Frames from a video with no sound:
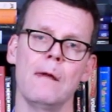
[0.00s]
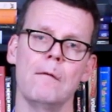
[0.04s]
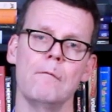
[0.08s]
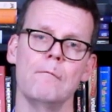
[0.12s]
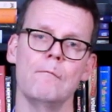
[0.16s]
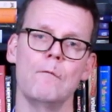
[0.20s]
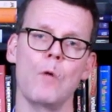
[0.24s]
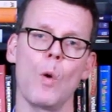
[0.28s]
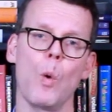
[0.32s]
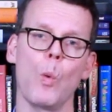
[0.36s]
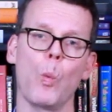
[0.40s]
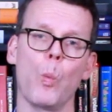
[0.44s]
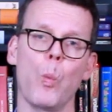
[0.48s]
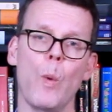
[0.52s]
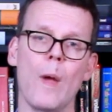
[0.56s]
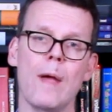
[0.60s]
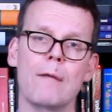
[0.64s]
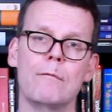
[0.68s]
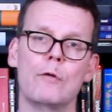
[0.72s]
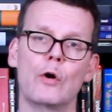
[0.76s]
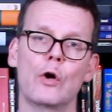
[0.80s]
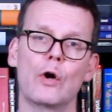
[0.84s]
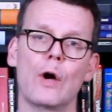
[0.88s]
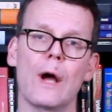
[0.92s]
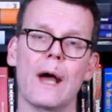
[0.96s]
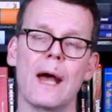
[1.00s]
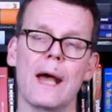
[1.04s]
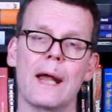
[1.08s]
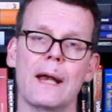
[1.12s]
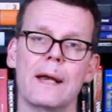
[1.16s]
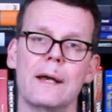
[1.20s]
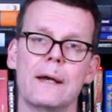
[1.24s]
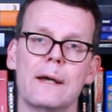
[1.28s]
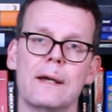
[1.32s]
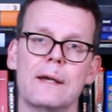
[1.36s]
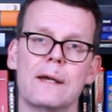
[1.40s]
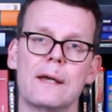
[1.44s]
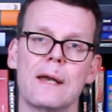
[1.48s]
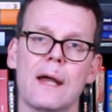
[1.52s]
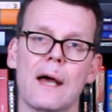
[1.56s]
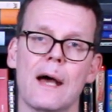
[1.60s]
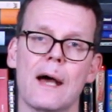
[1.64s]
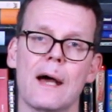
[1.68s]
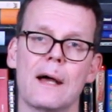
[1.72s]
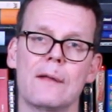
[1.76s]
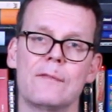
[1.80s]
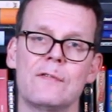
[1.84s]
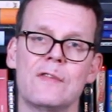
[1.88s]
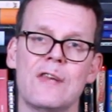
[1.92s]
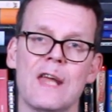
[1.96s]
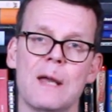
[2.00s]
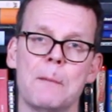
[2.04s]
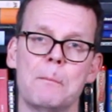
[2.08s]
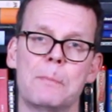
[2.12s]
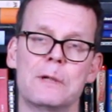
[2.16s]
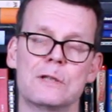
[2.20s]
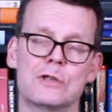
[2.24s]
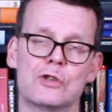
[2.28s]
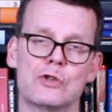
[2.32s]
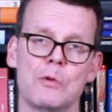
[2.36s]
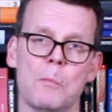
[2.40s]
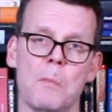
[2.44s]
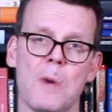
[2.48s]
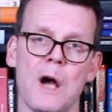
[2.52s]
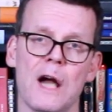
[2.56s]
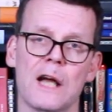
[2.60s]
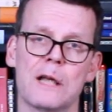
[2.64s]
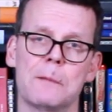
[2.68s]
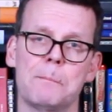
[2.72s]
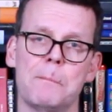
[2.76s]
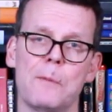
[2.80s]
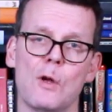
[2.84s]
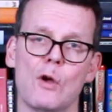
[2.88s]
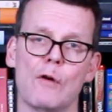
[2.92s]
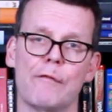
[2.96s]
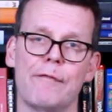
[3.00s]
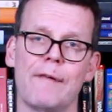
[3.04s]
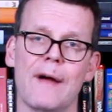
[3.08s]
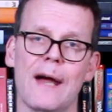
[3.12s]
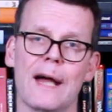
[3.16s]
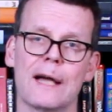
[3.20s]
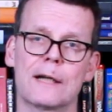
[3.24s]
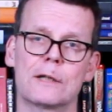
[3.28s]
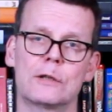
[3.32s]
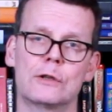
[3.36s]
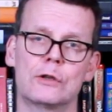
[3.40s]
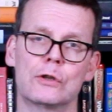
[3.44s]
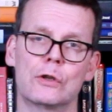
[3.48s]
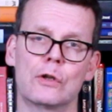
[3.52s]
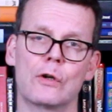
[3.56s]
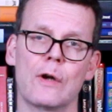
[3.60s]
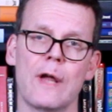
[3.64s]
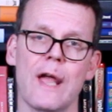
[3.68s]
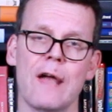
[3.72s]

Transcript: the weather and temperature might be a factor.